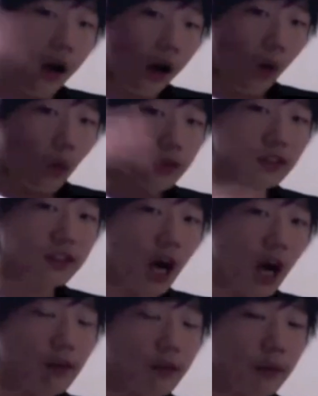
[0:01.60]
What's up,
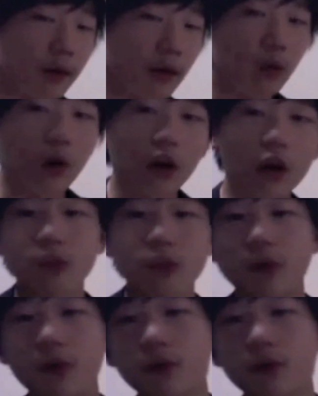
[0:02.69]
everybody? Welcome to my